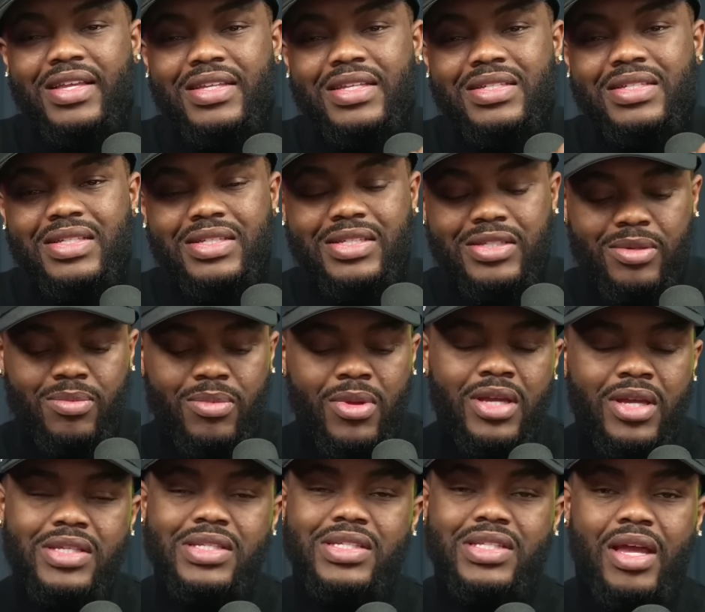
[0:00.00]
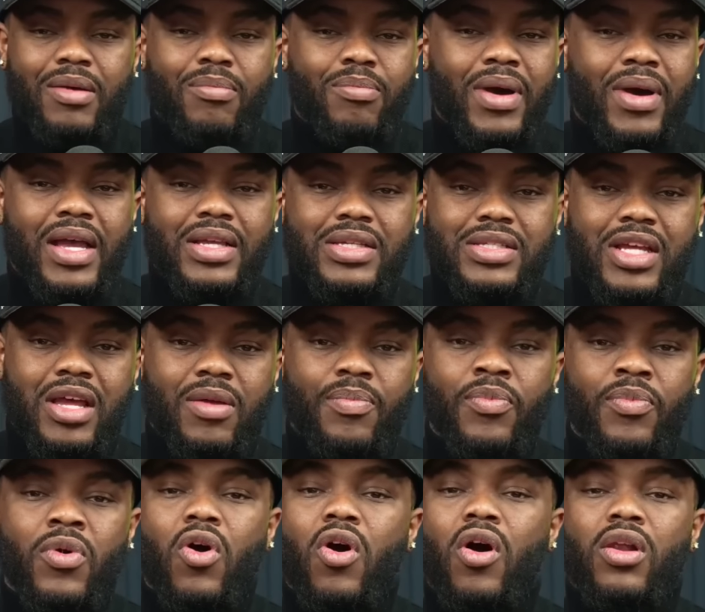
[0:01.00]
system step by step
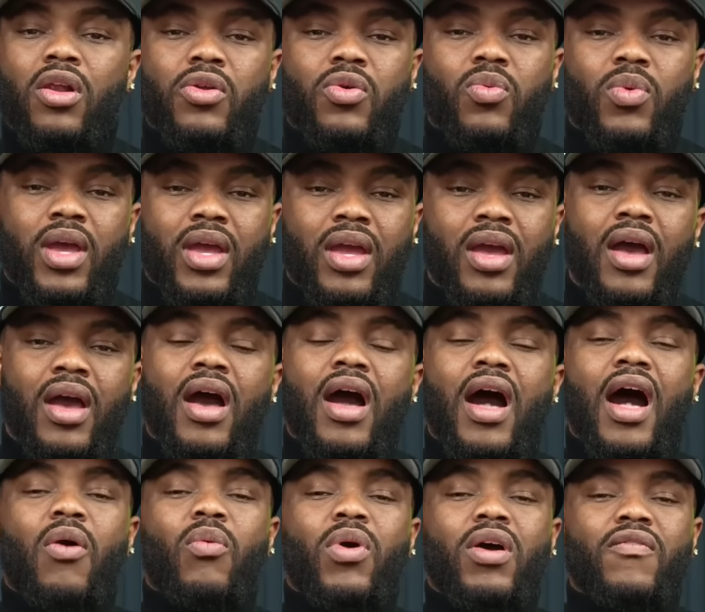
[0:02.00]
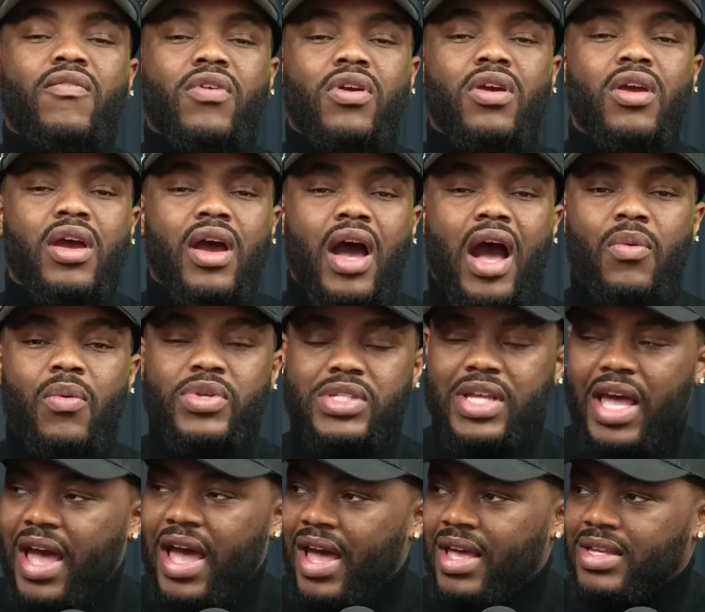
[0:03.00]
all of the way. However, I was
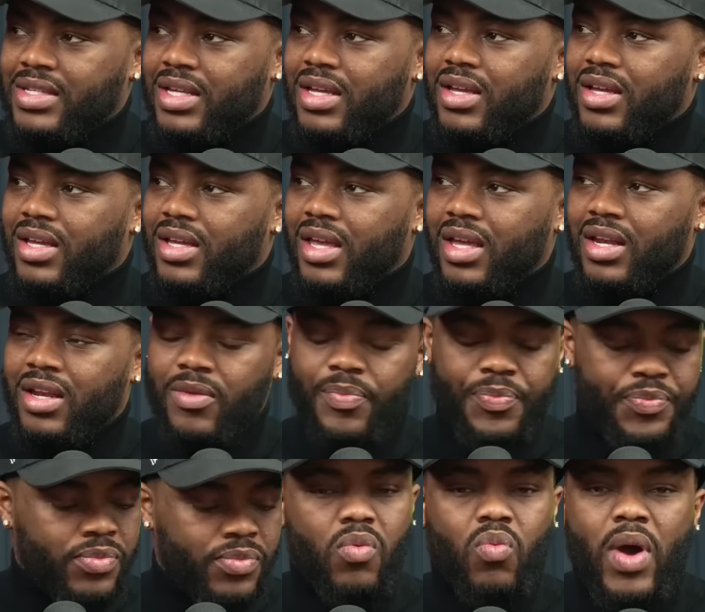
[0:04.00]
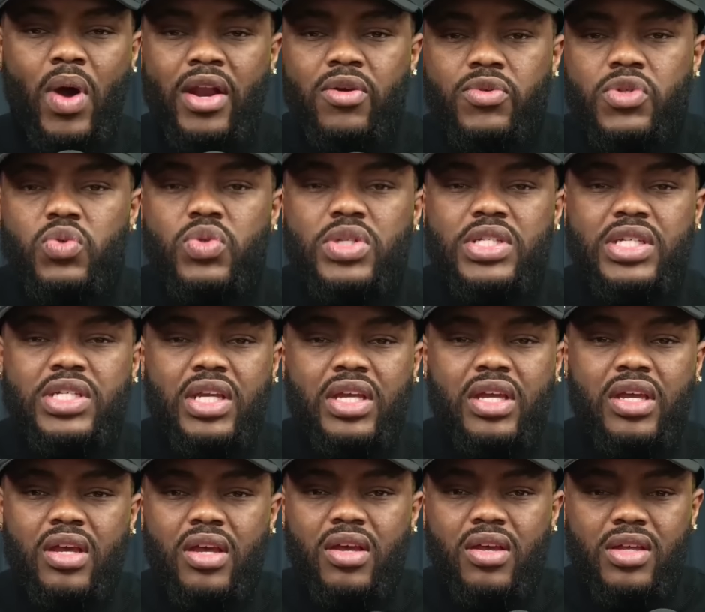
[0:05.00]
asked, Keenan, why don't you
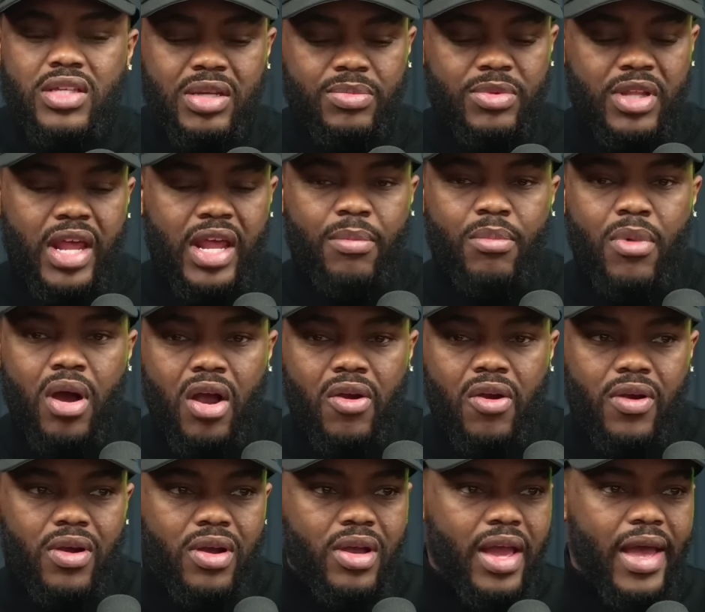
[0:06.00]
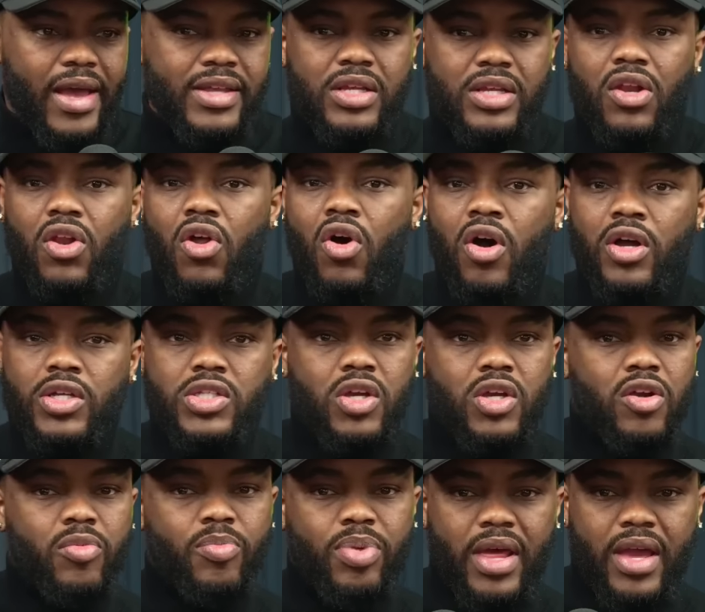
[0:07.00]
see something like Mara as a
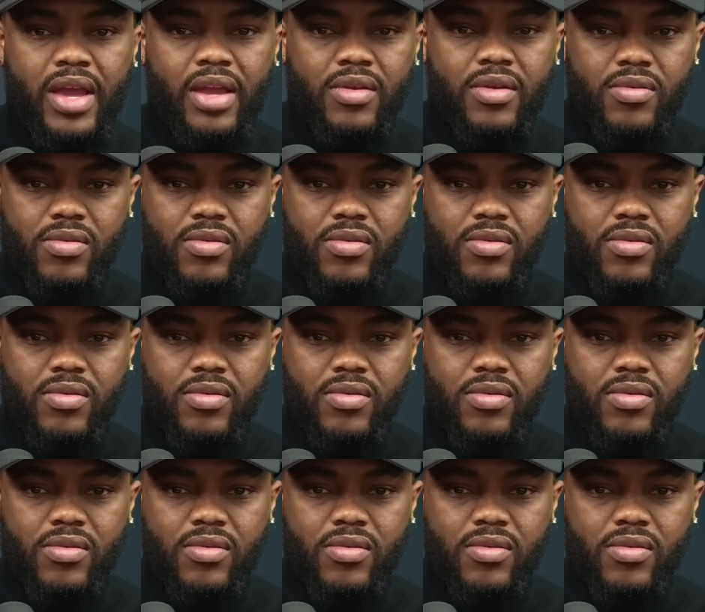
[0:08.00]
long-term play?